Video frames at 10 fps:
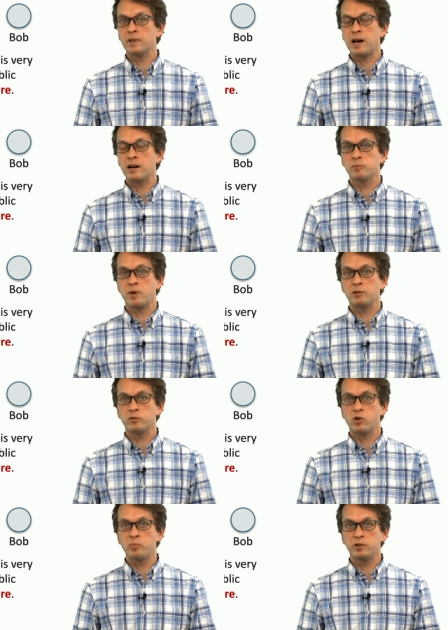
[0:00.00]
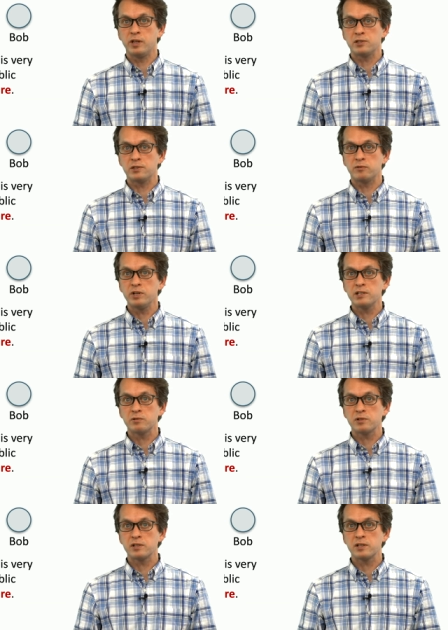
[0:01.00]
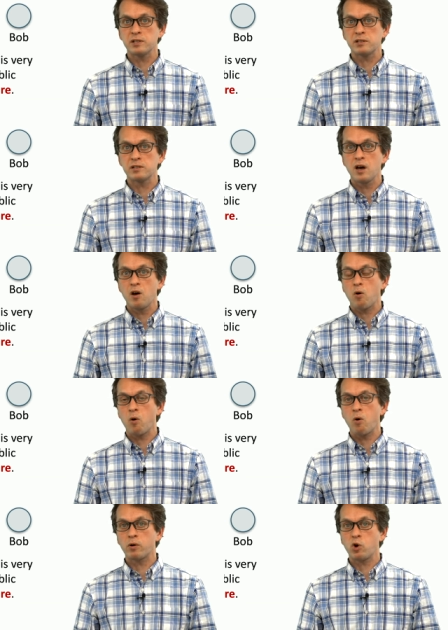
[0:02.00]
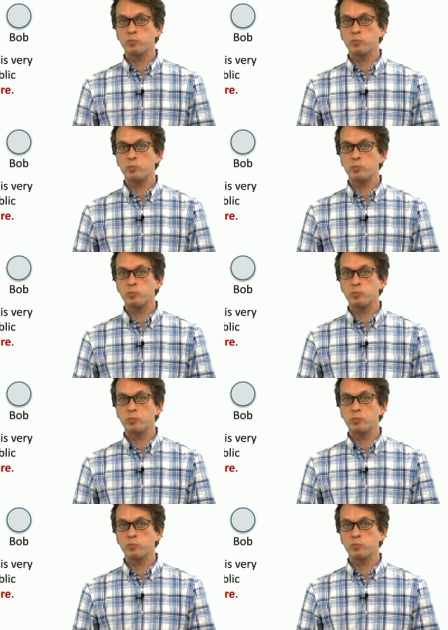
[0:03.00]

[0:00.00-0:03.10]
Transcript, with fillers: large amount of computational resources or